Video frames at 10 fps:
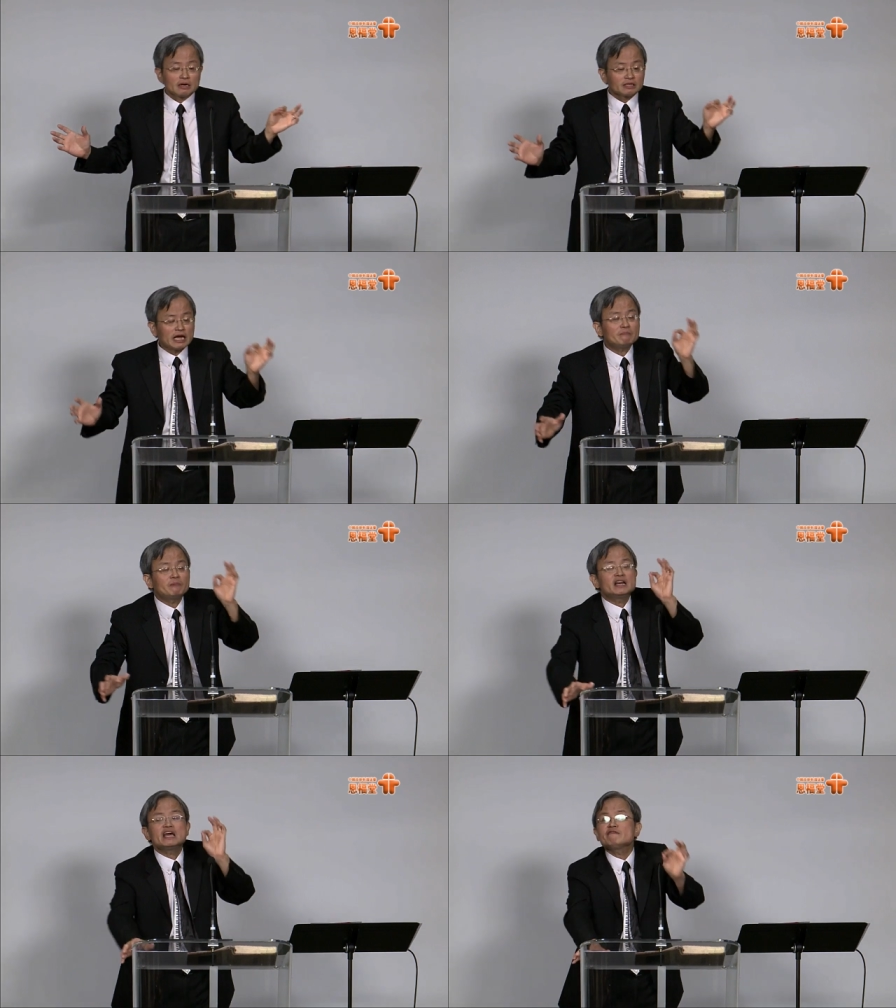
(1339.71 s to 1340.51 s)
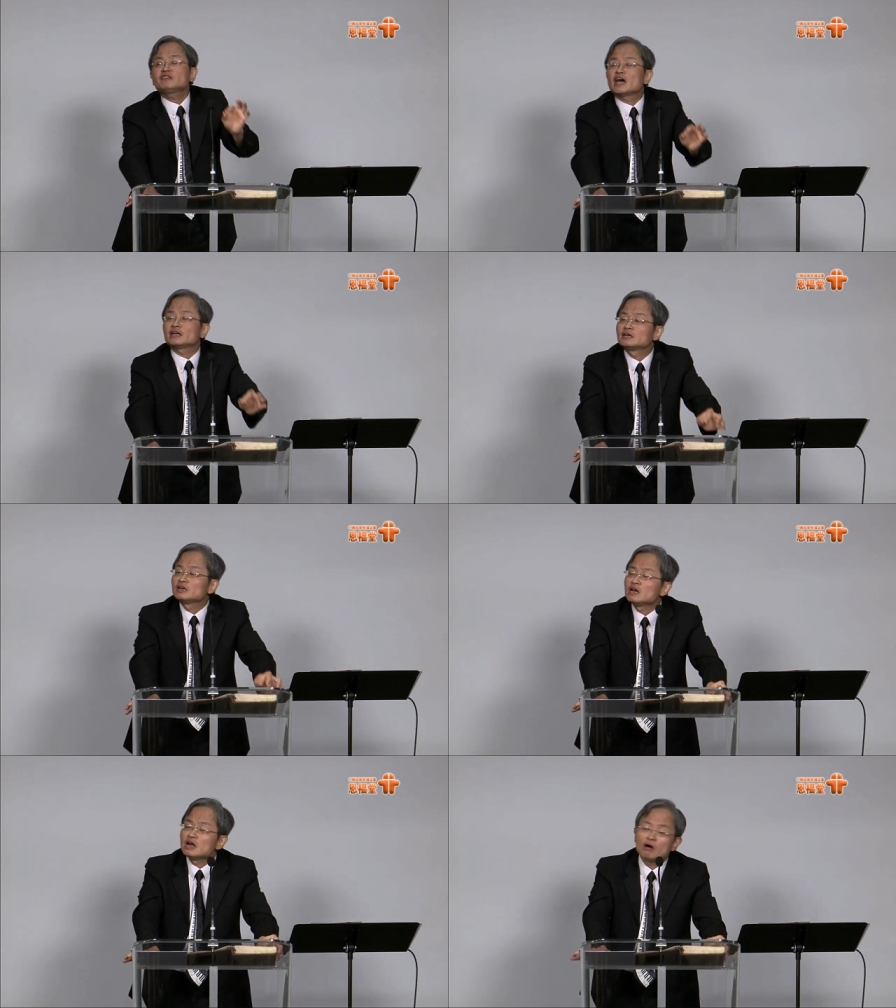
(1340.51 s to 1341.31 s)
They believe that,
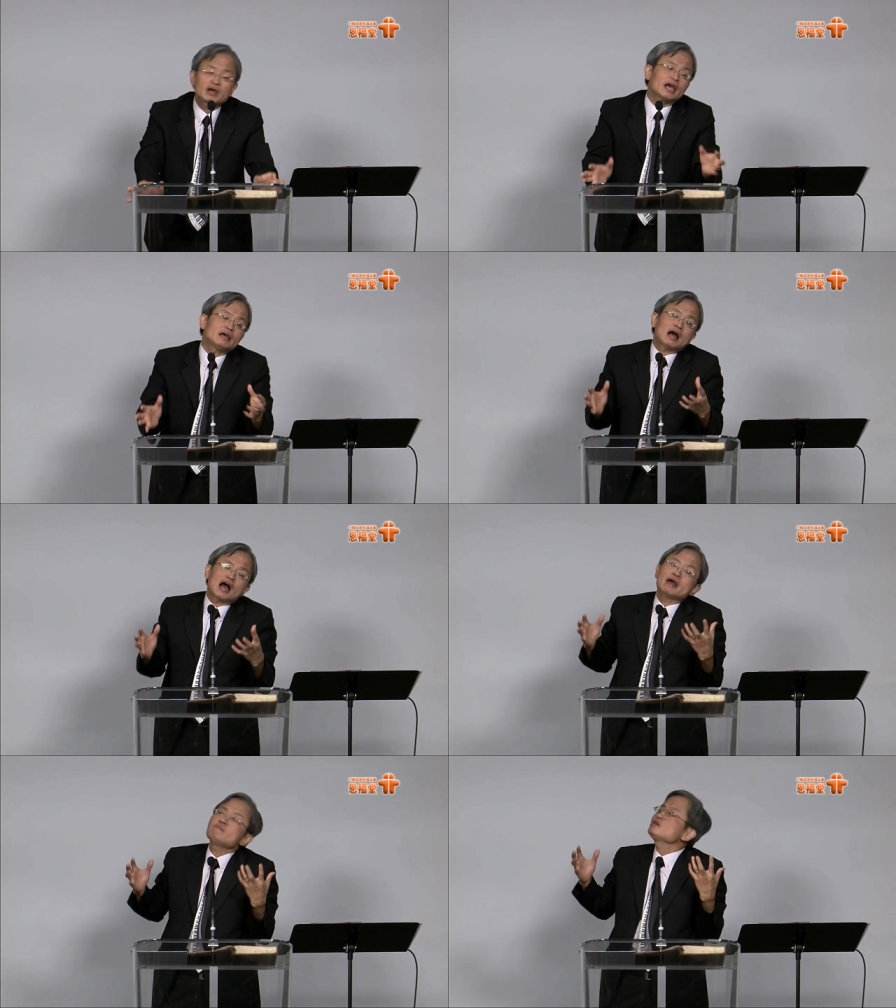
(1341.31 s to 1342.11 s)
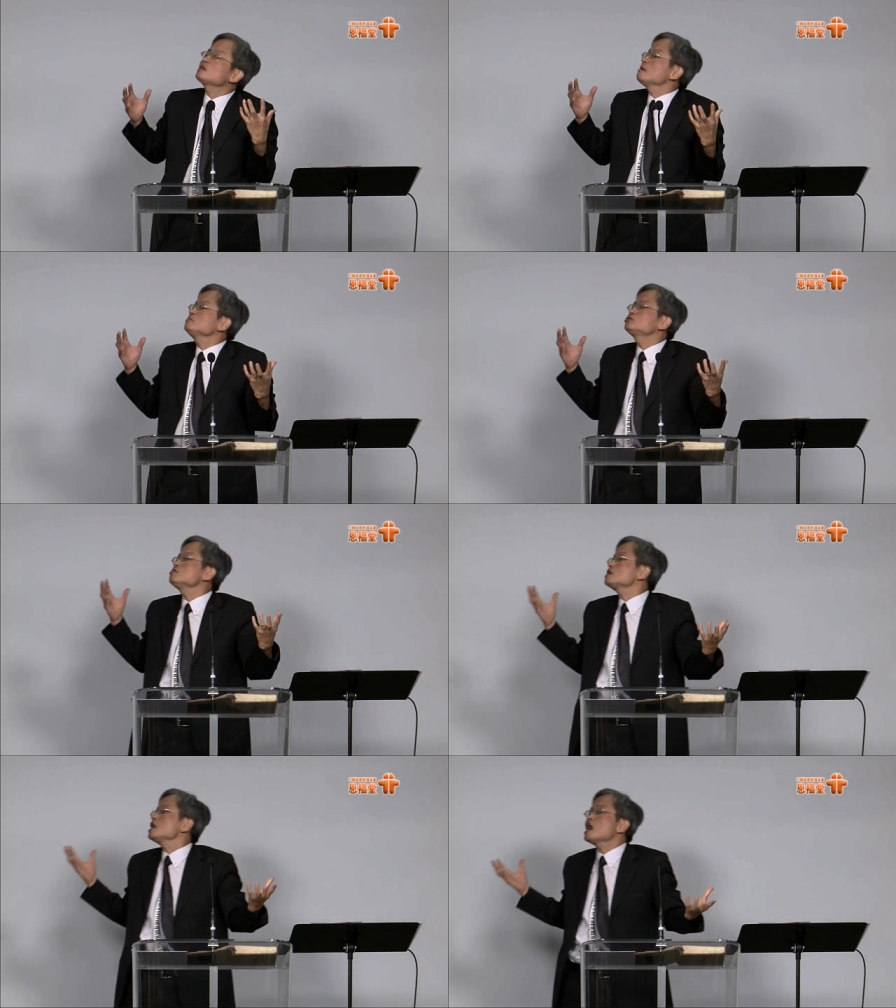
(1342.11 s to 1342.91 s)
okay, I'm, I'm so
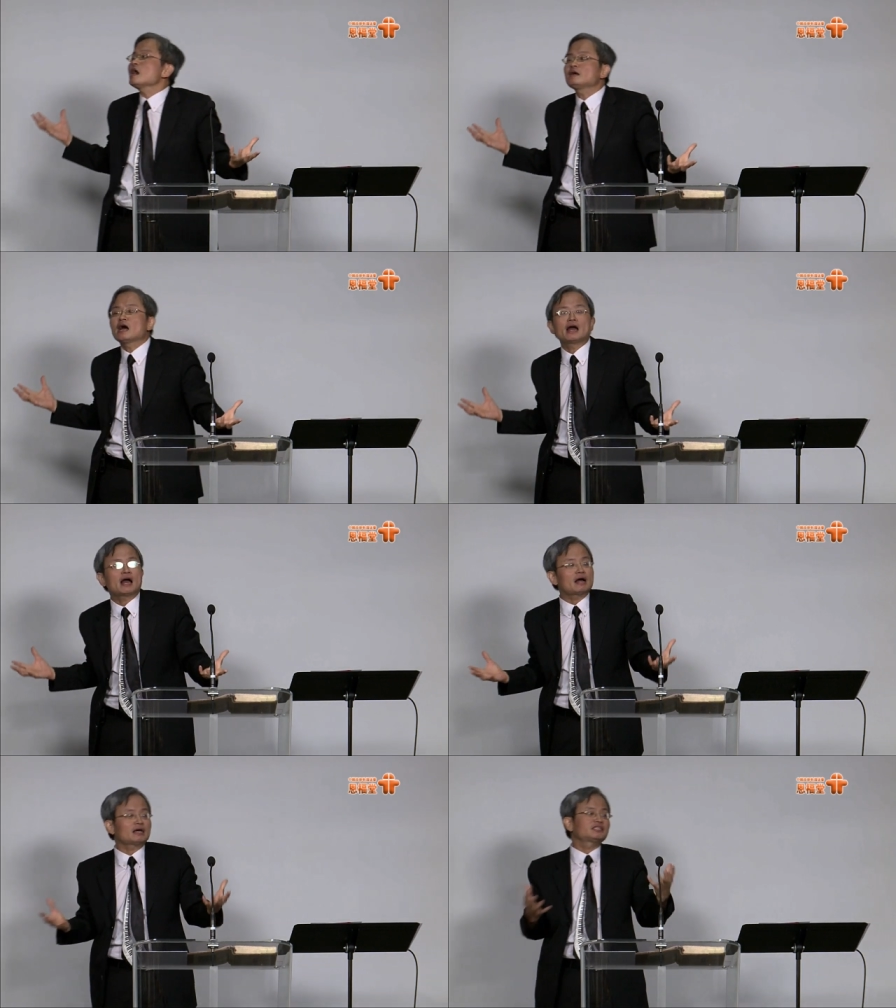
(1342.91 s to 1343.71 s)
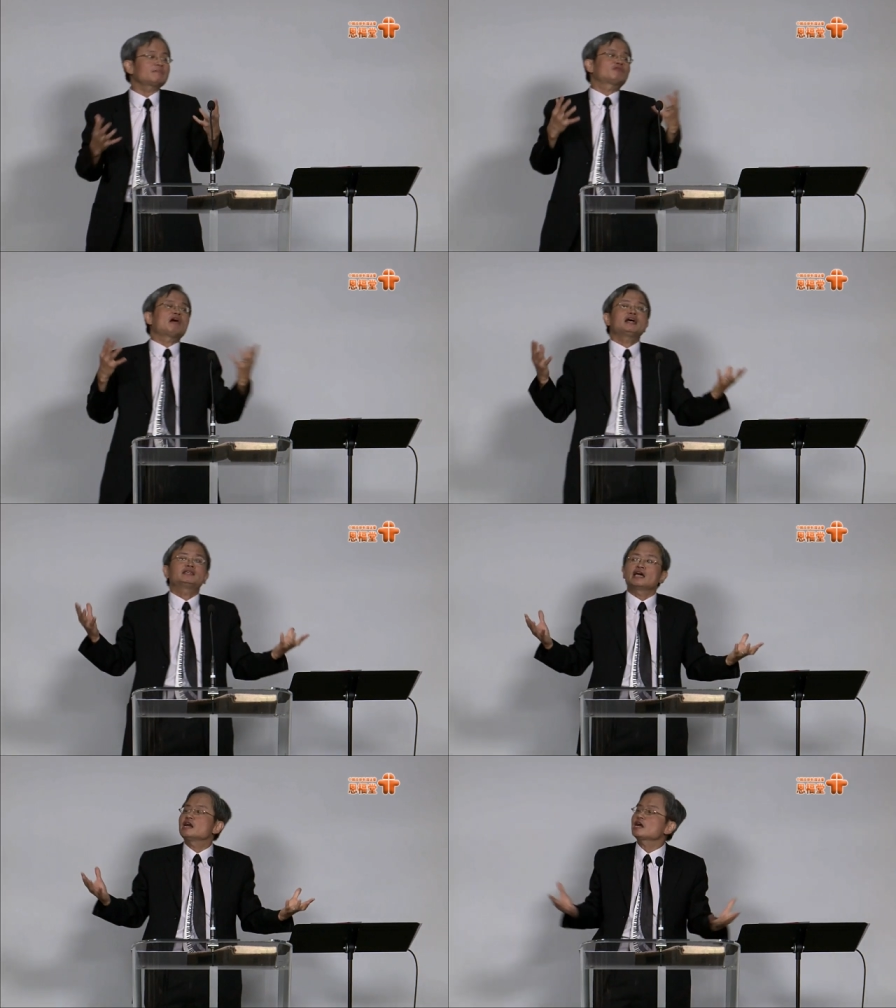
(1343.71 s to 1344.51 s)
glad I, I, I accept Christ
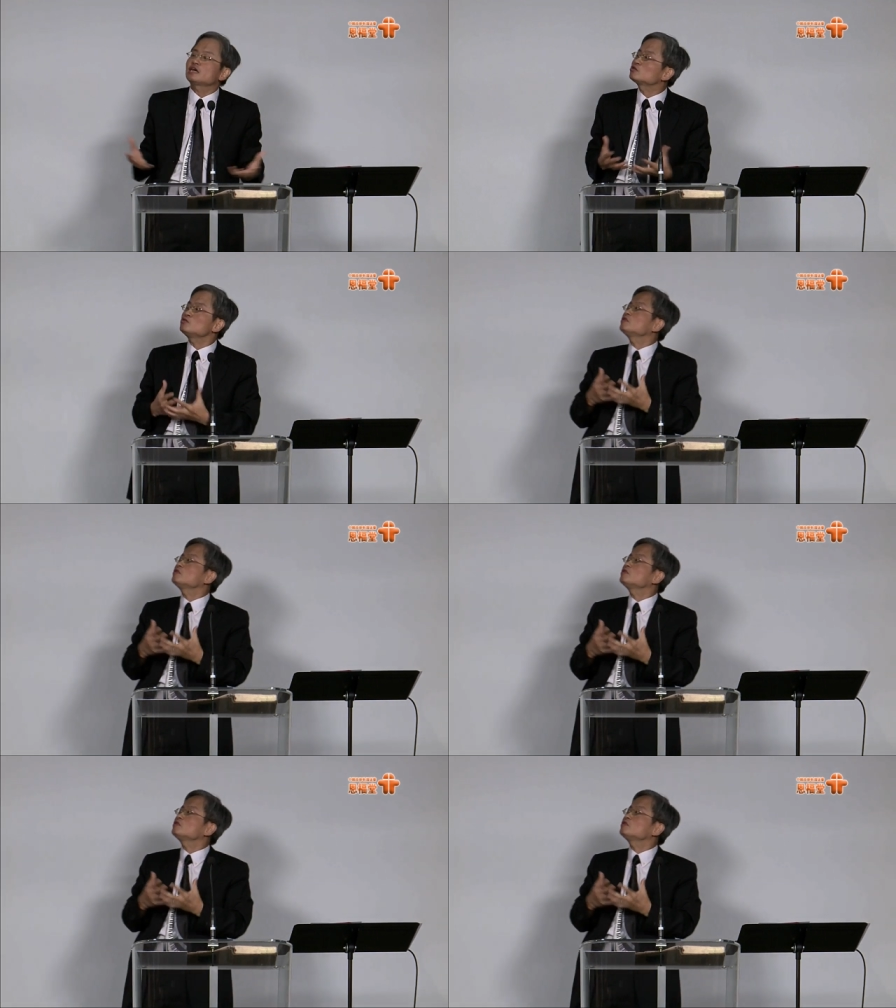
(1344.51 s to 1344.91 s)
and I can go to